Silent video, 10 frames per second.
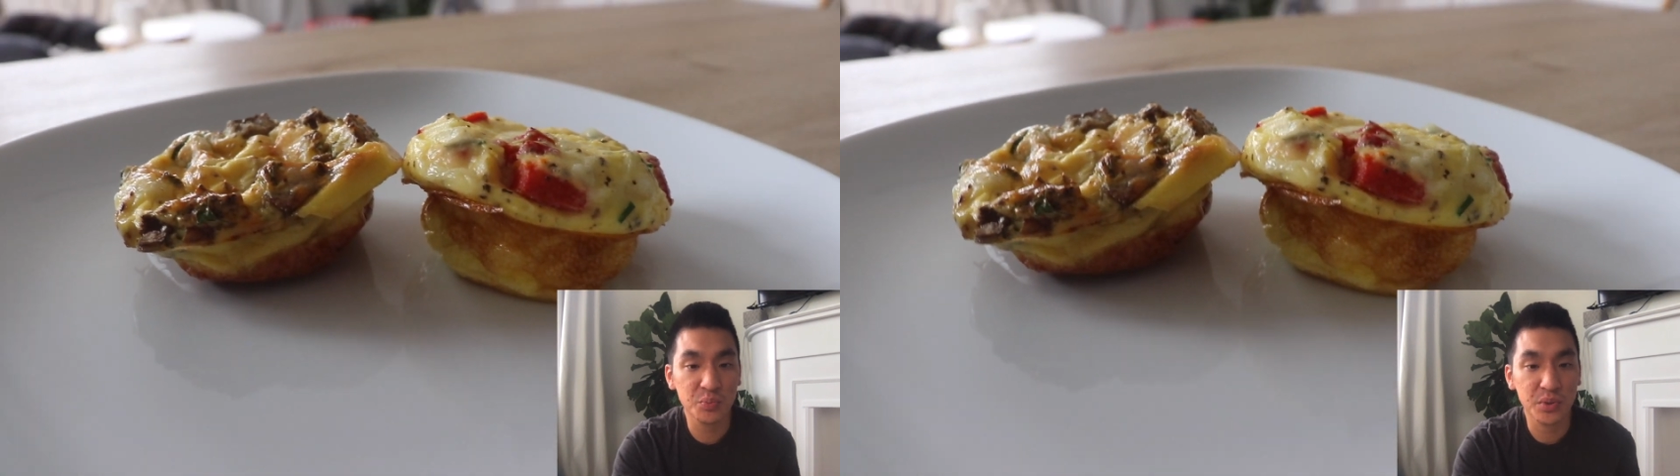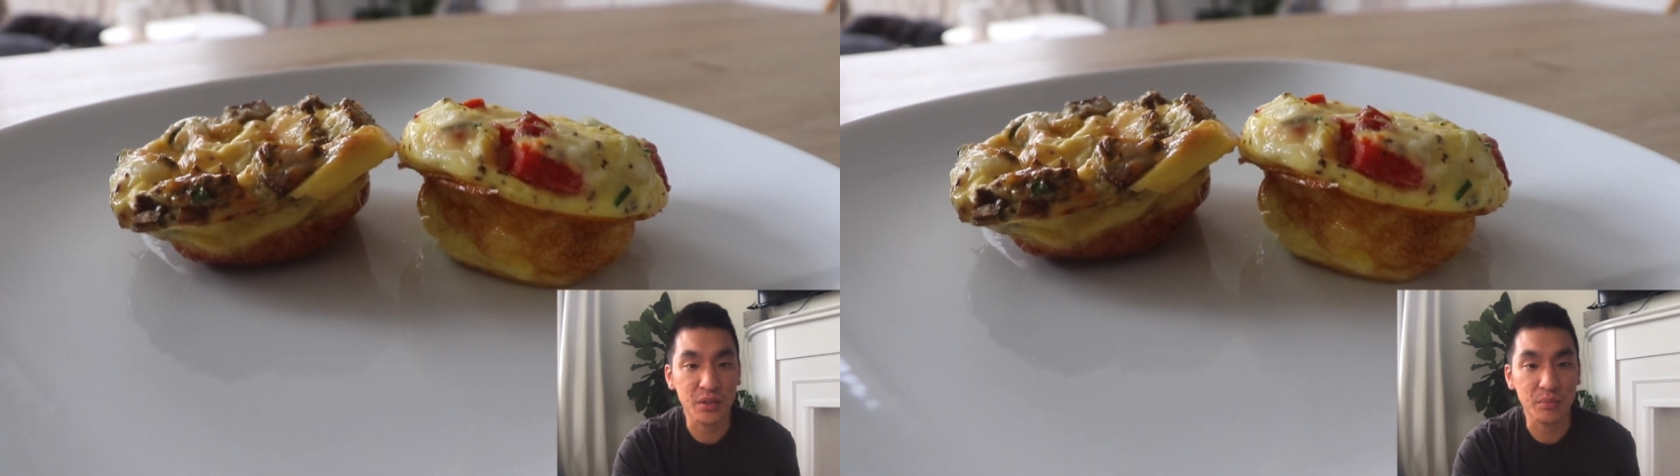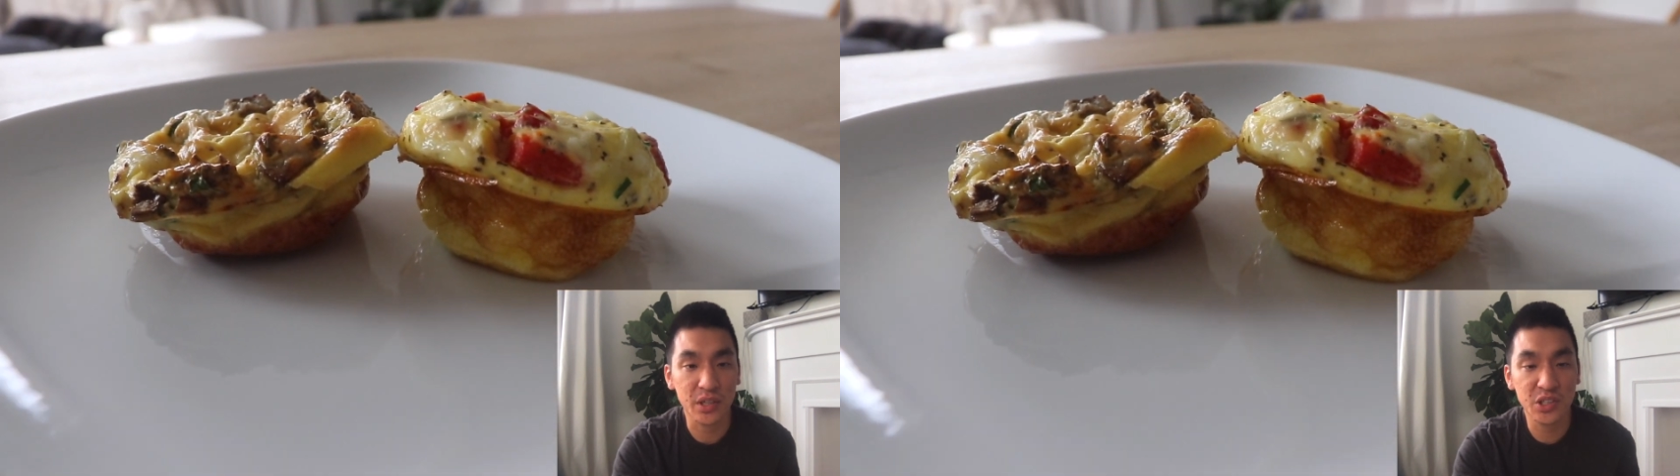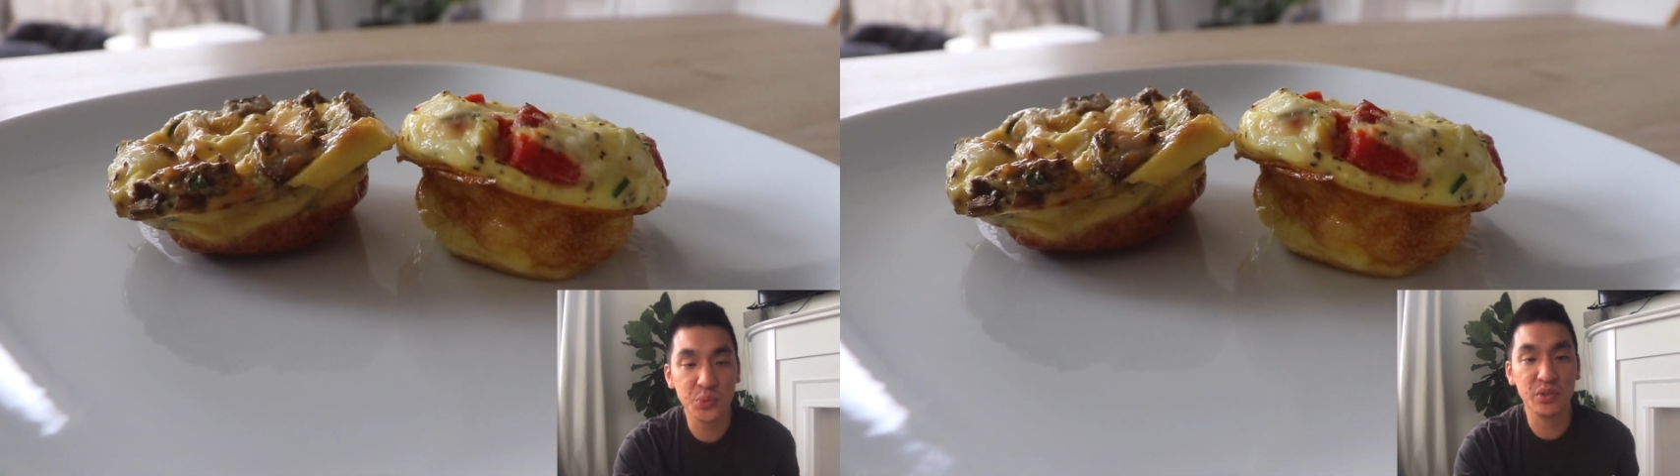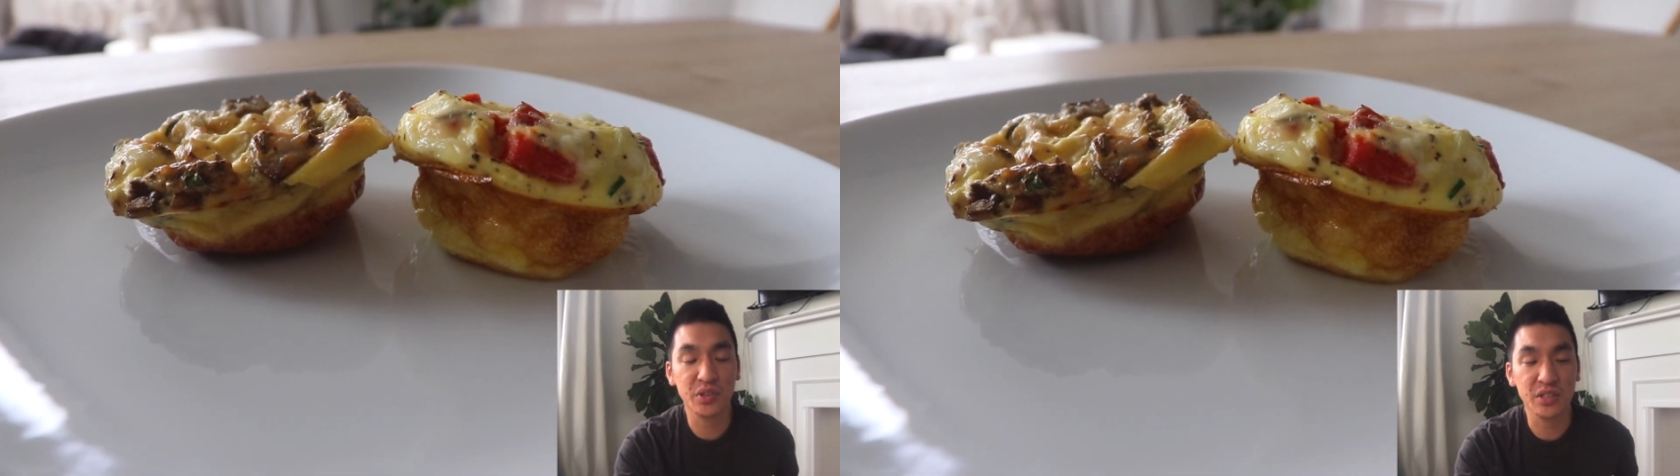but because
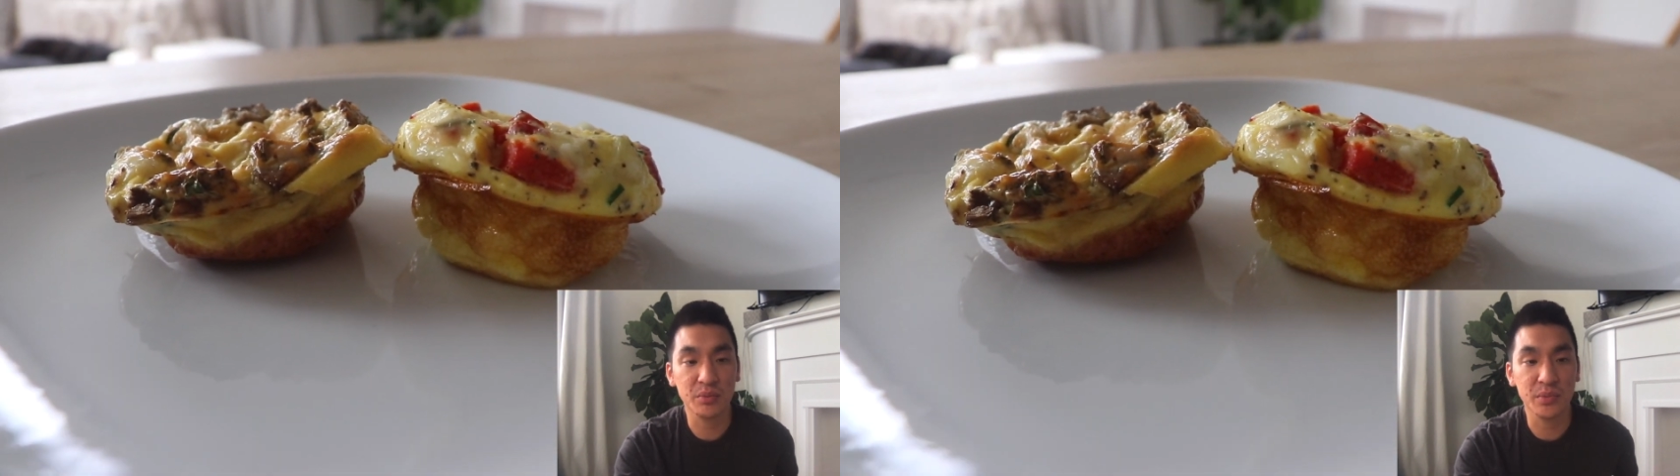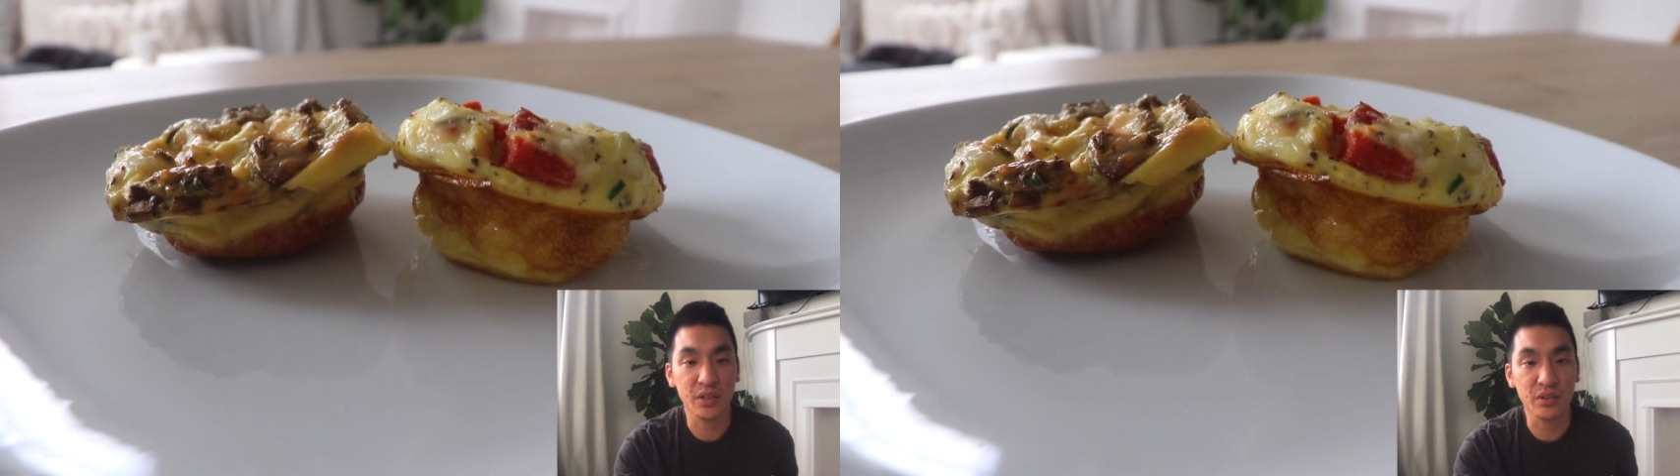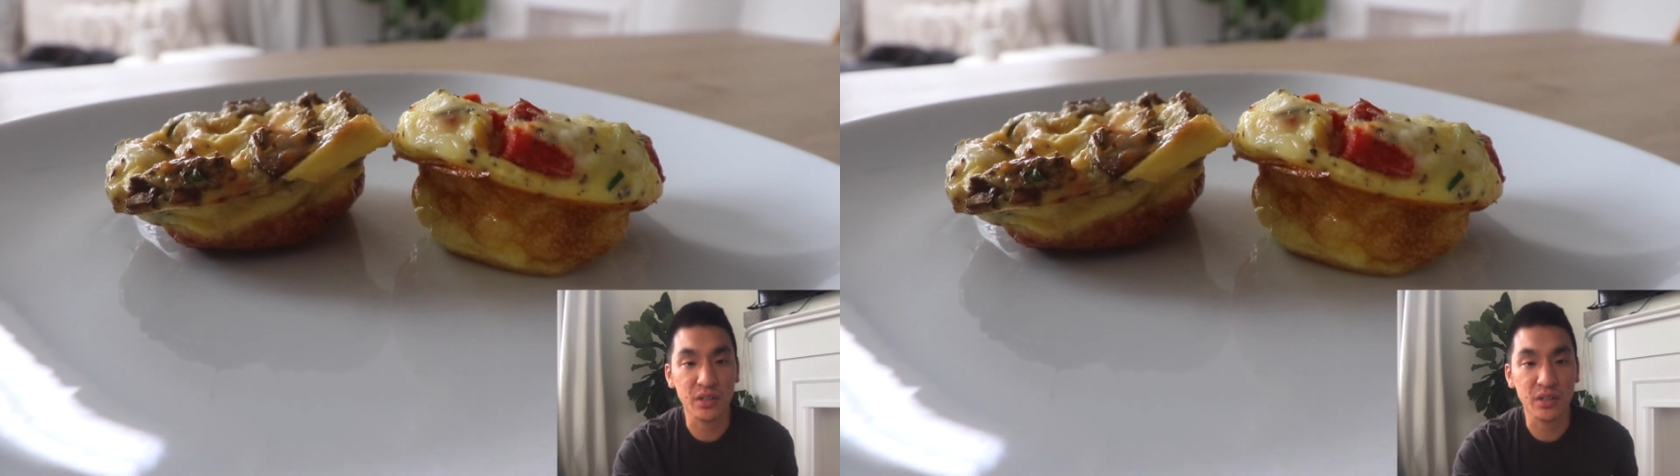we greased them out,